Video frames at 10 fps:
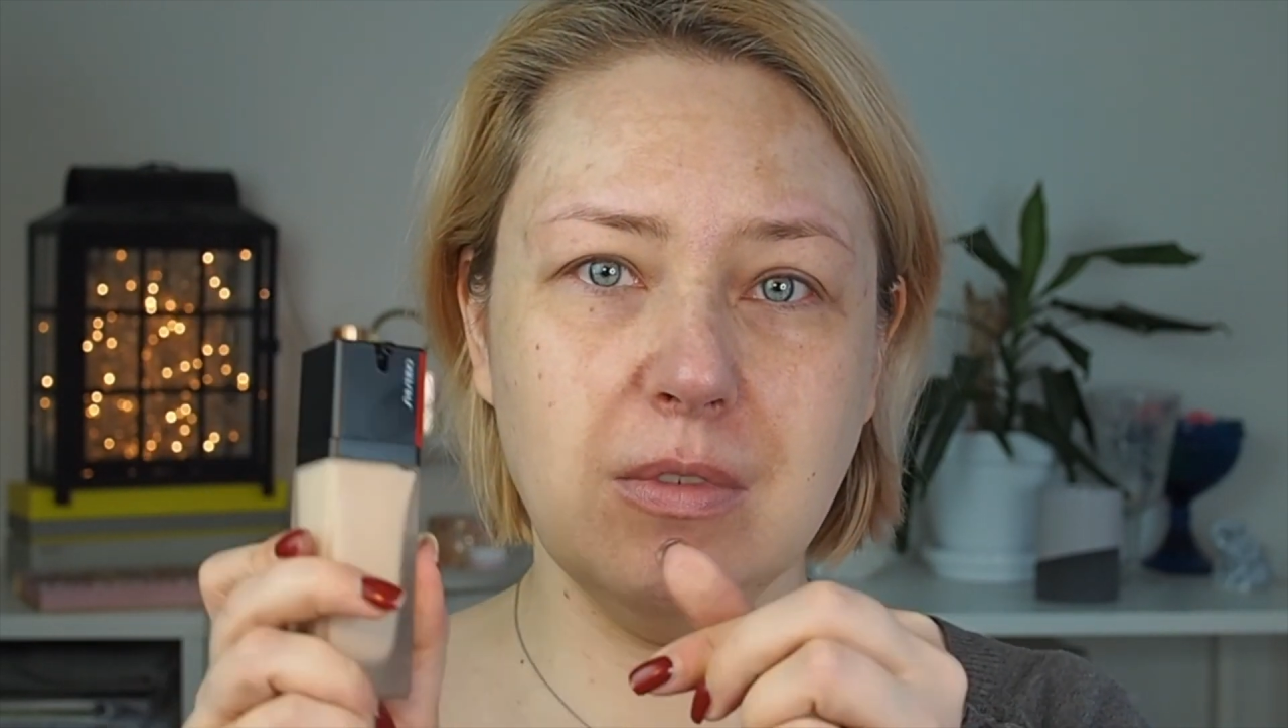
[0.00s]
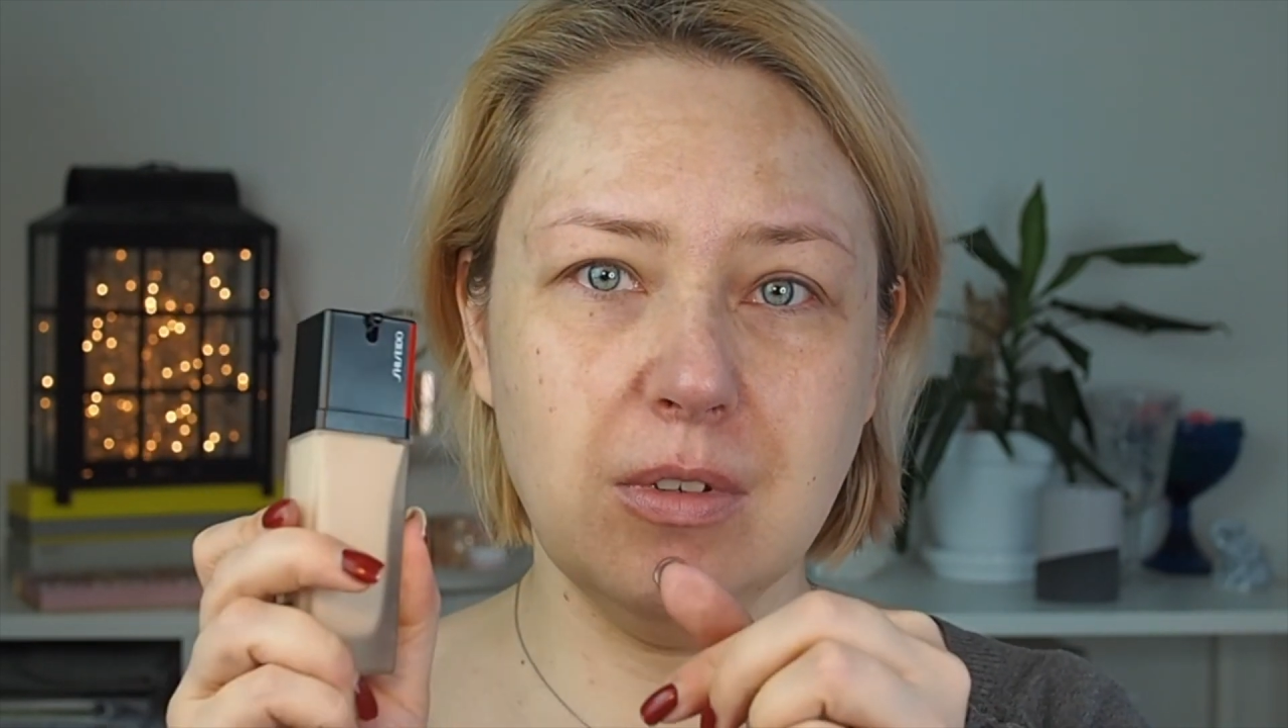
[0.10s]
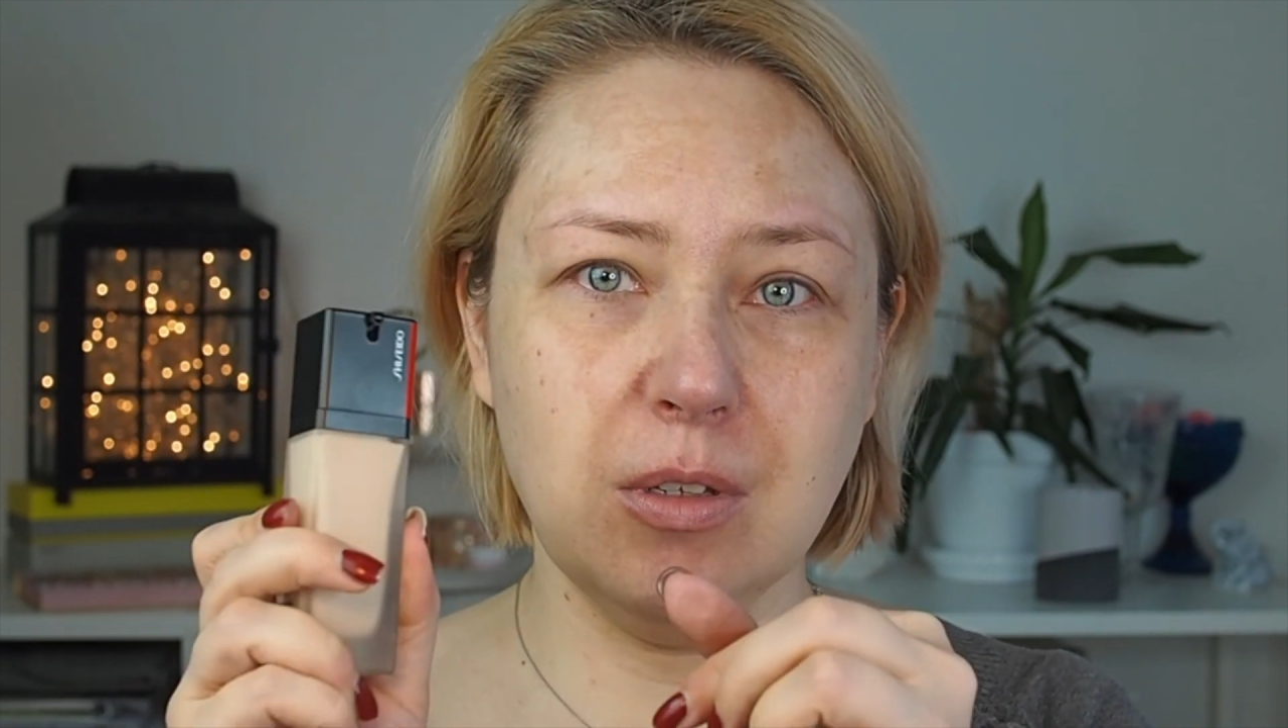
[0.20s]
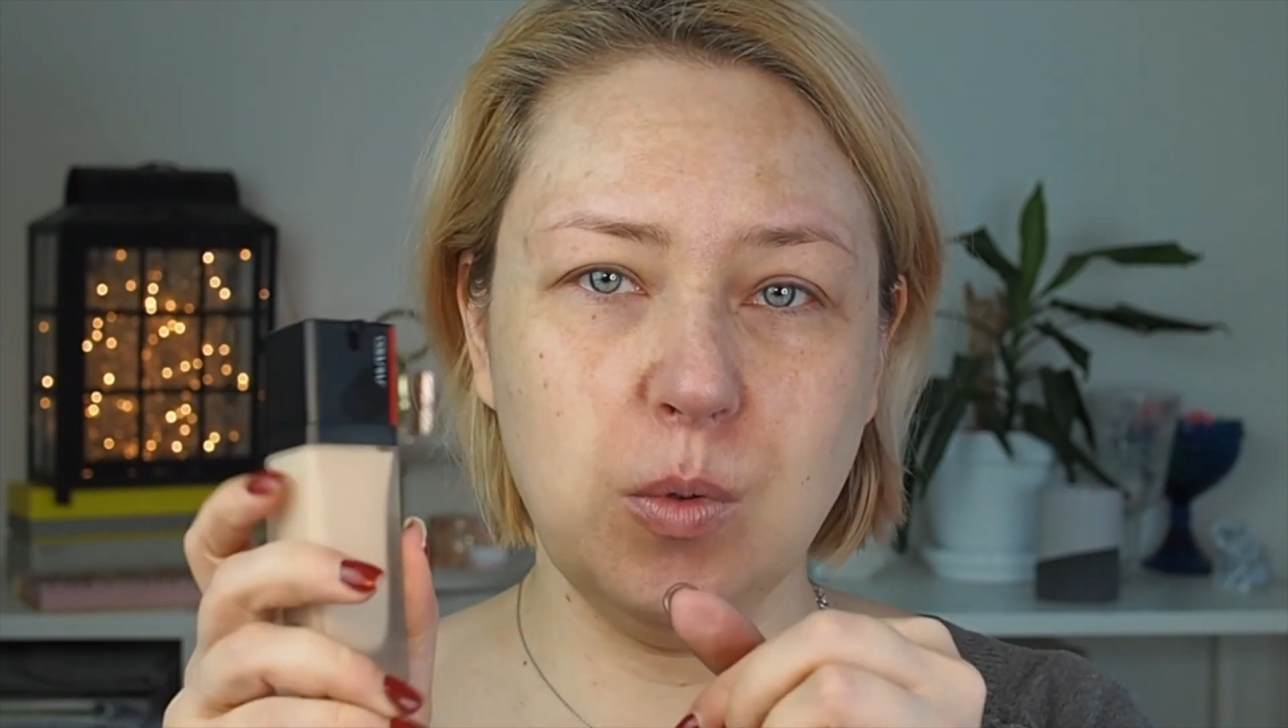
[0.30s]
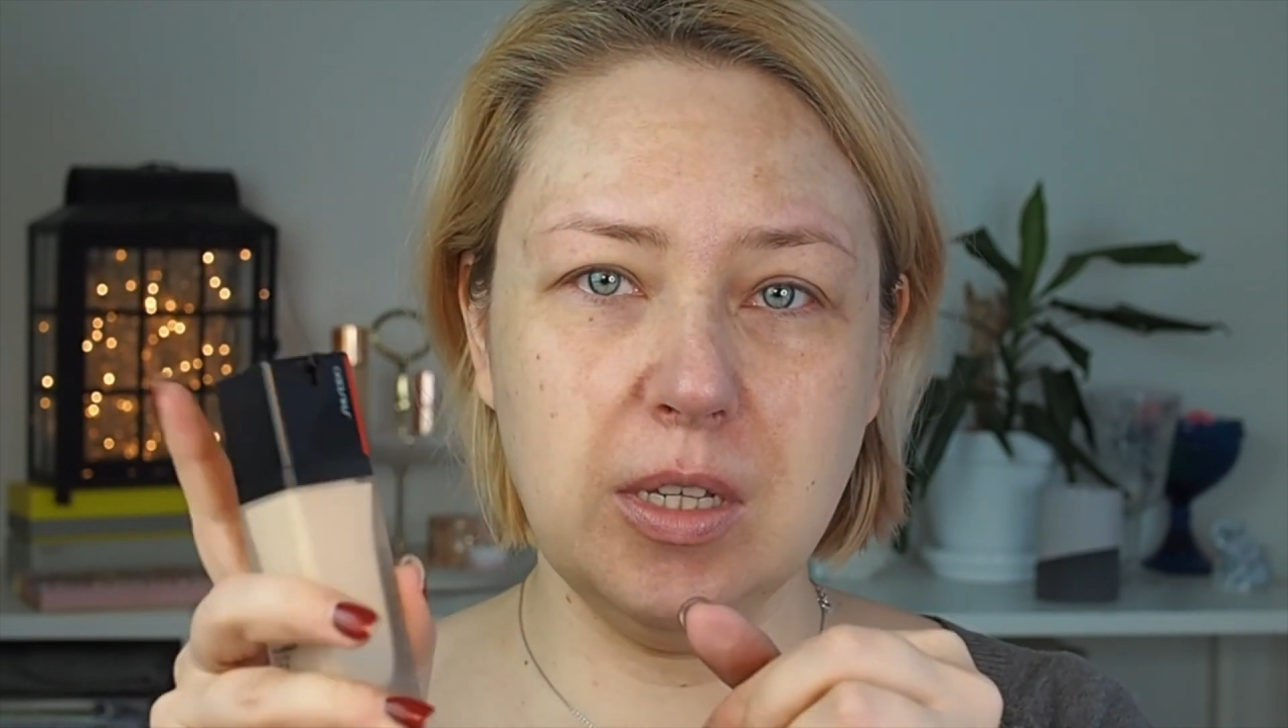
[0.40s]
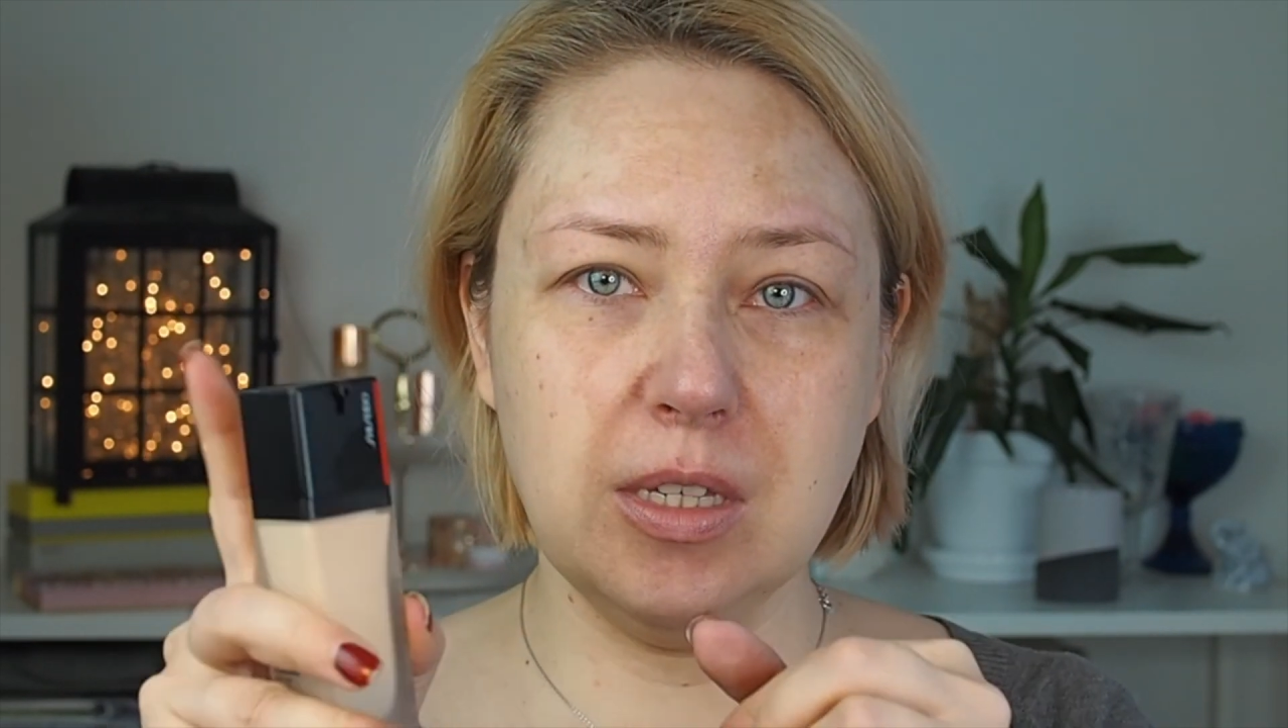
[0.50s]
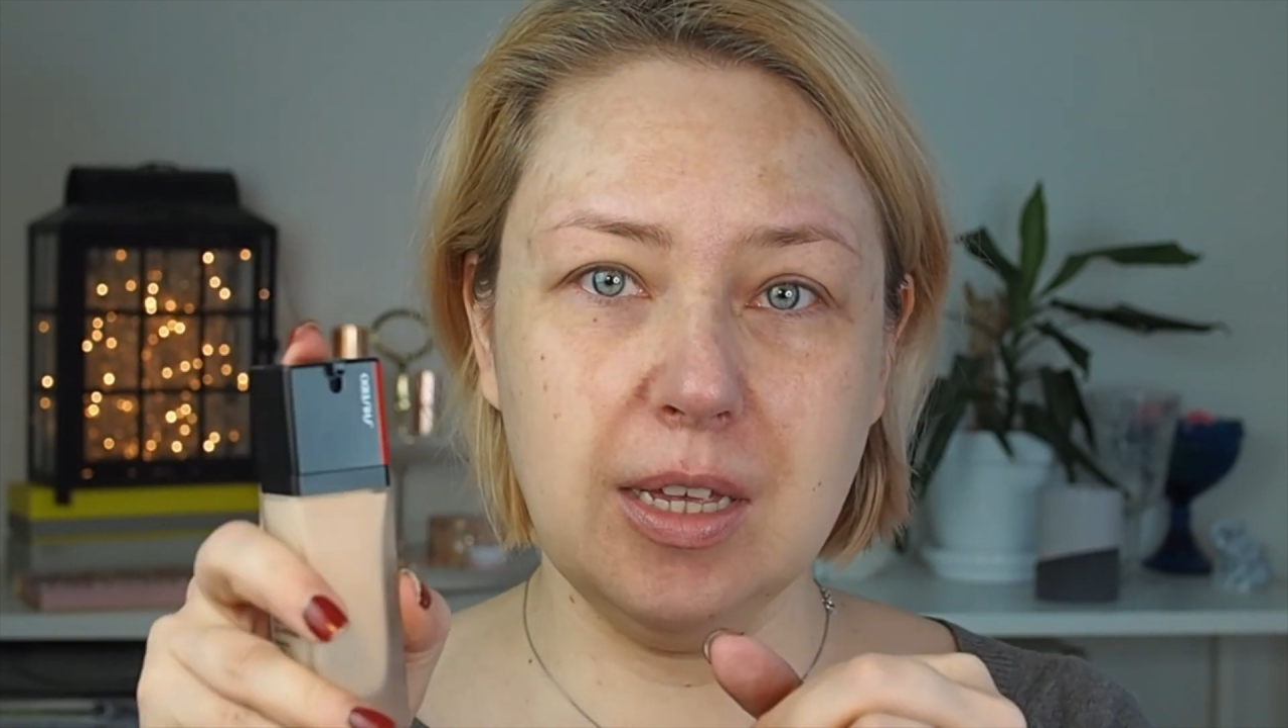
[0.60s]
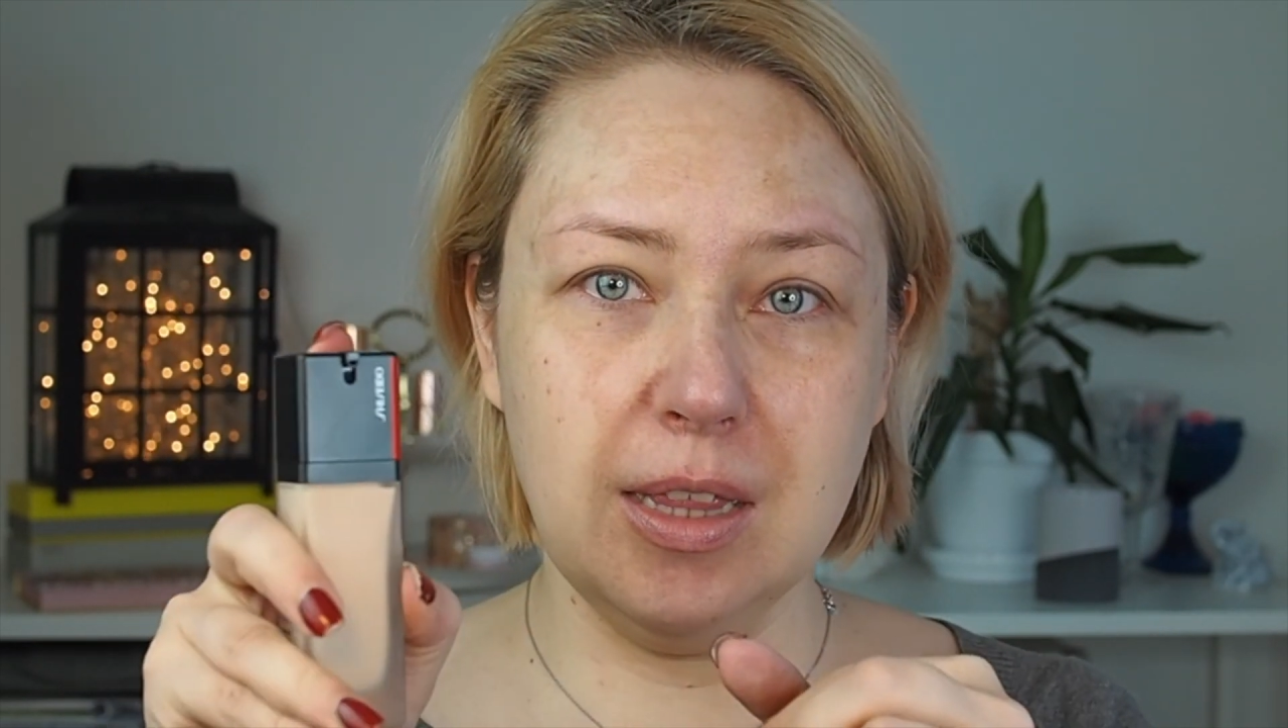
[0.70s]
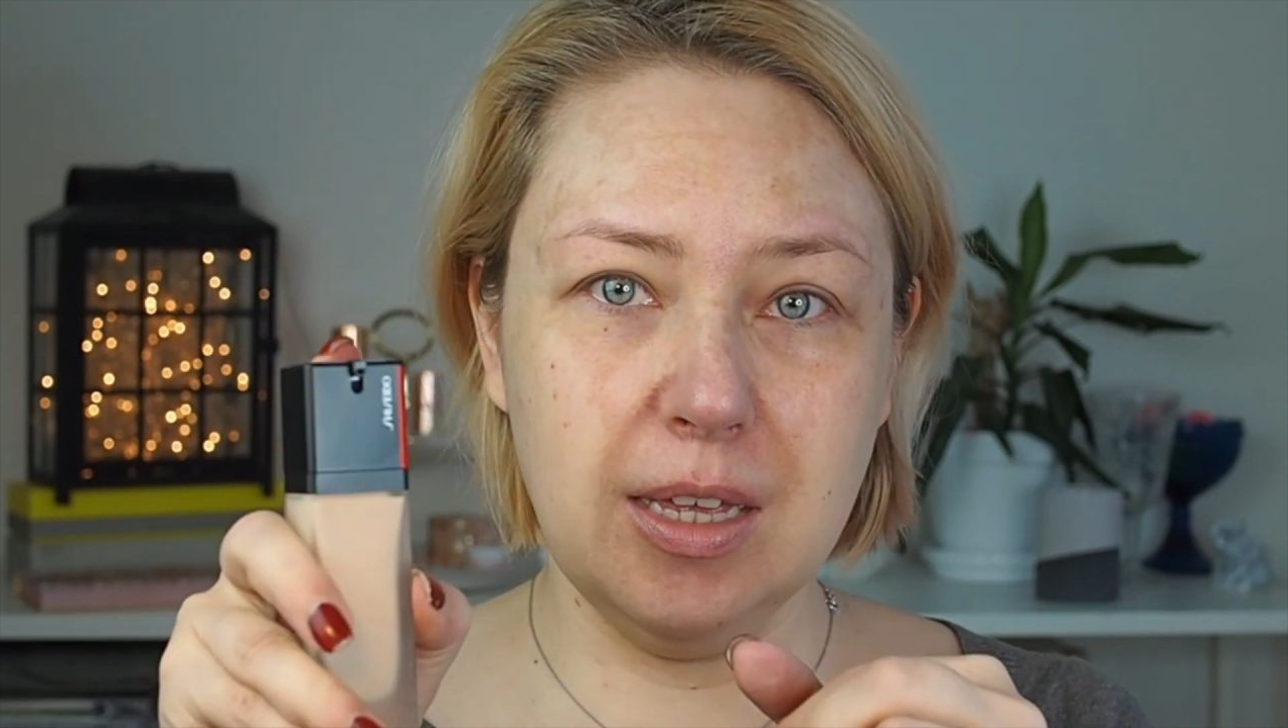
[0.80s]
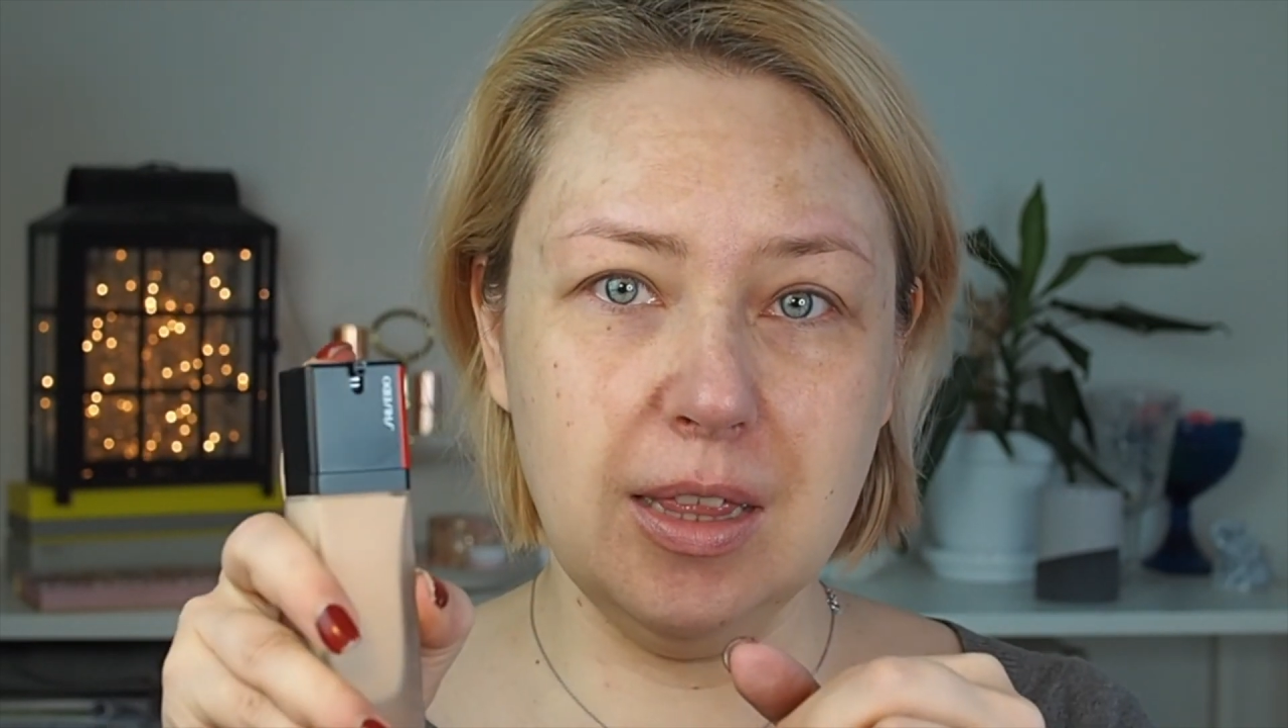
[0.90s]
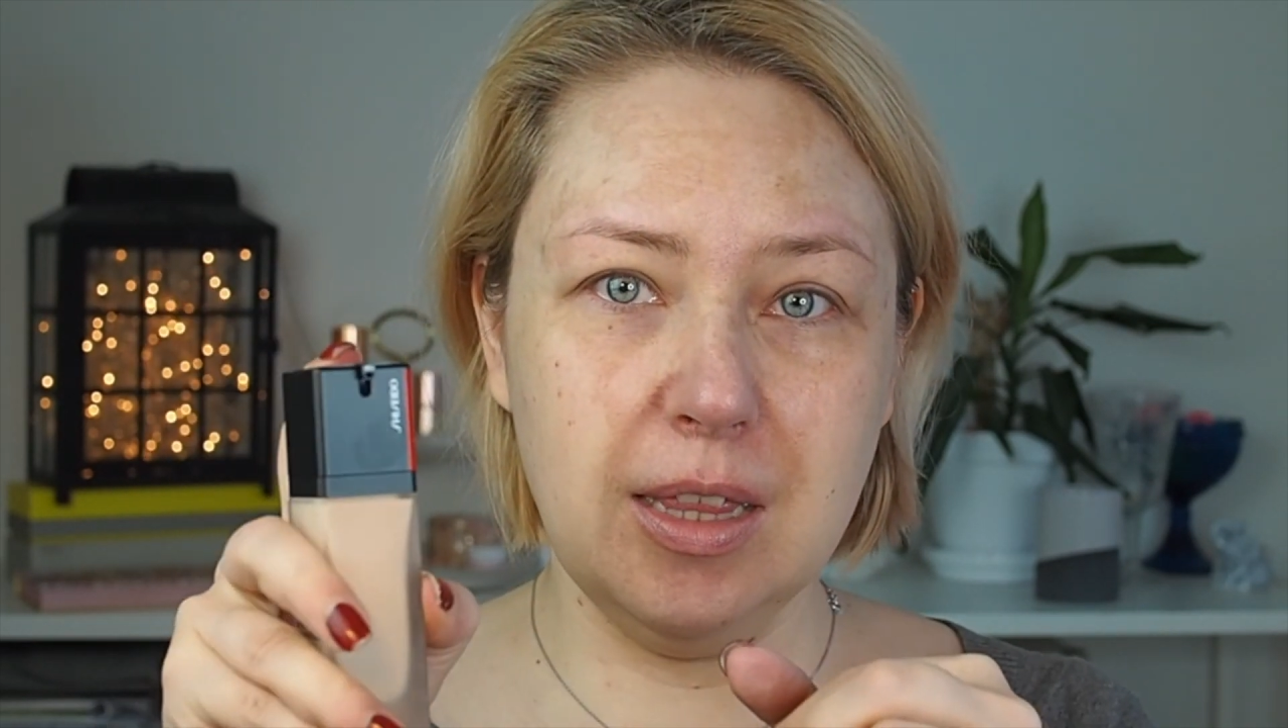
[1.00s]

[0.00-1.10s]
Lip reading: switch and then